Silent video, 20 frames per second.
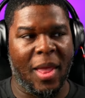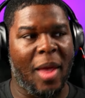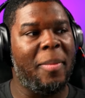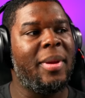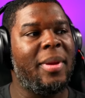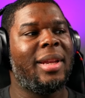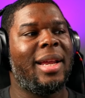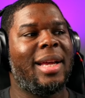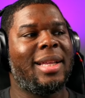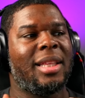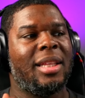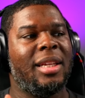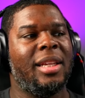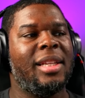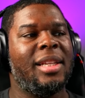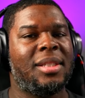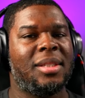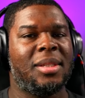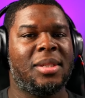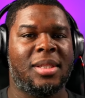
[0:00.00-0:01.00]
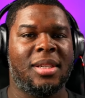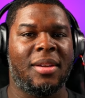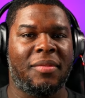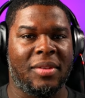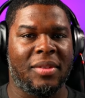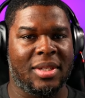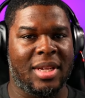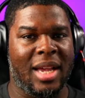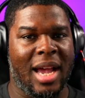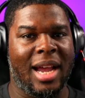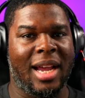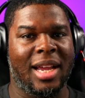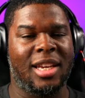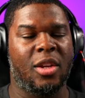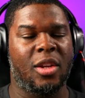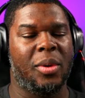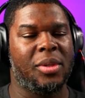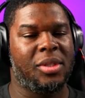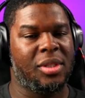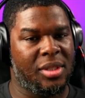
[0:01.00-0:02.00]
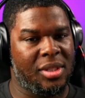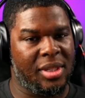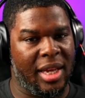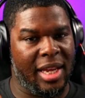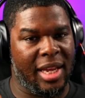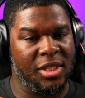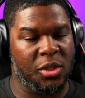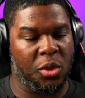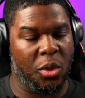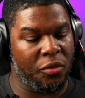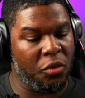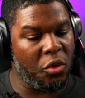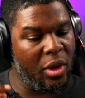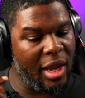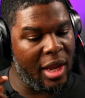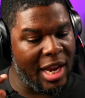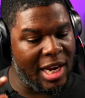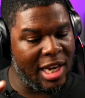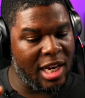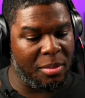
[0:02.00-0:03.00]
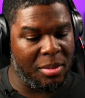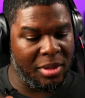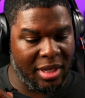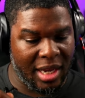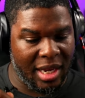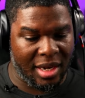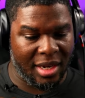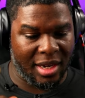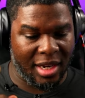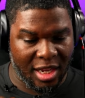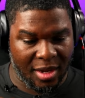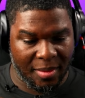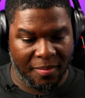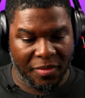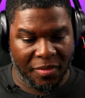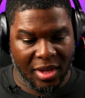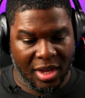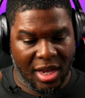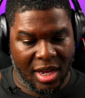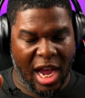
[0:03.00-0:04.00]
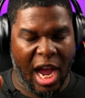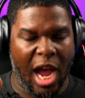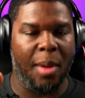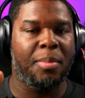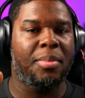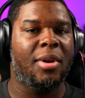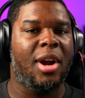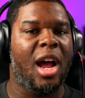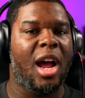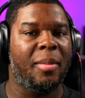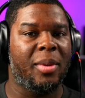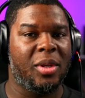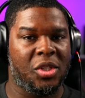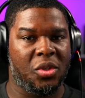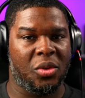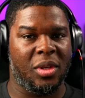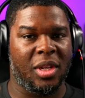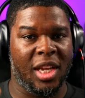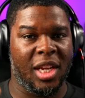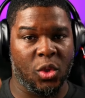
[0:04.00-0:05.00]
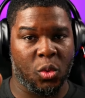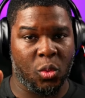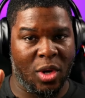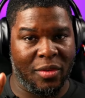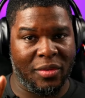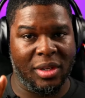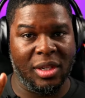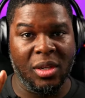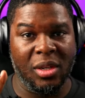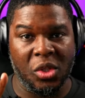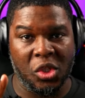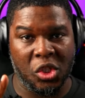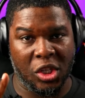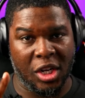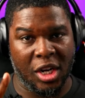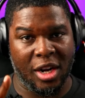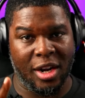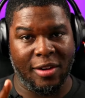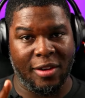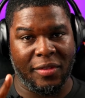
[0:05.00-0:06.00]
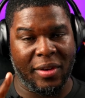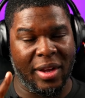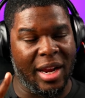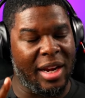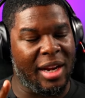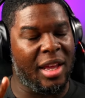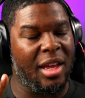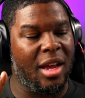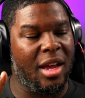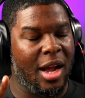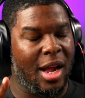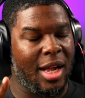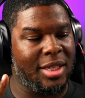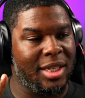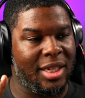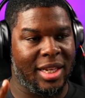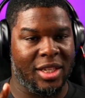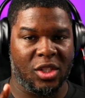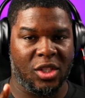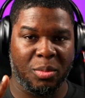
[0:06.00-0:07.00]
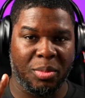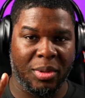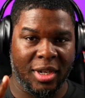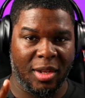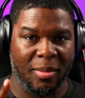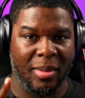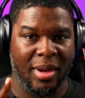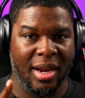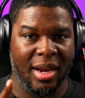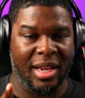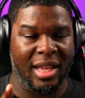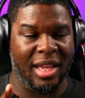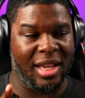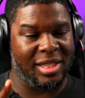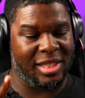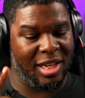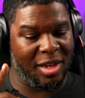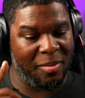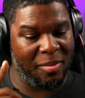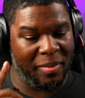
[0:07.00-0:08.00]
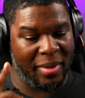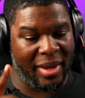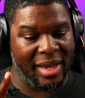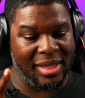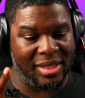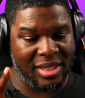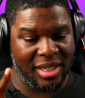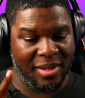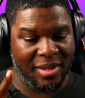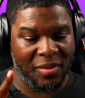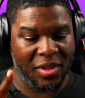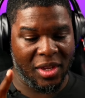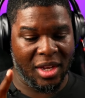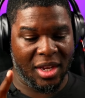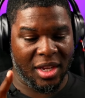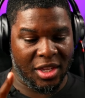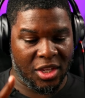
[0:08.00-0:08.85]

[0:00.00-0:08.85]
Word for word: I mean, like the list of stuff this guy can do is insane. So if you end up getting him, I promise you, he is revolutionary for any content that you put him in. He is amazing.